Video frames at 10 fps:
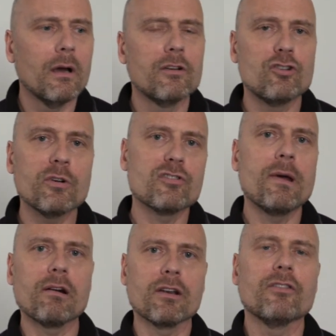Jewish
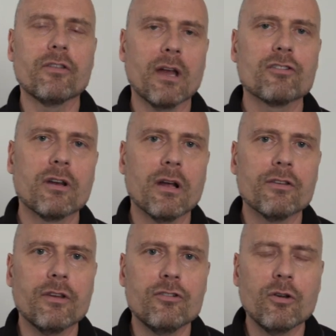Americans, the
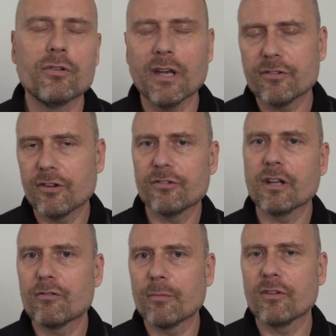Ashkenazi Jews, as
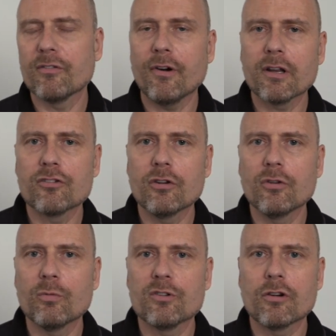distinct from the Sephardic
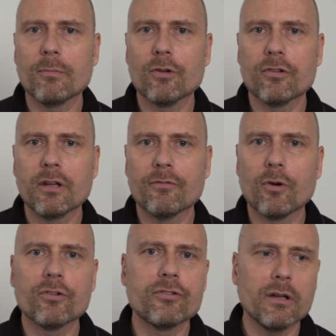Jews, which are mostly, of
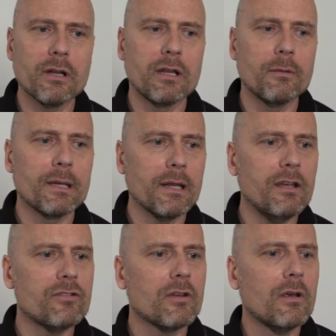course, still in the Middle
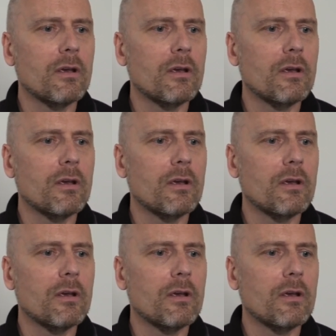East,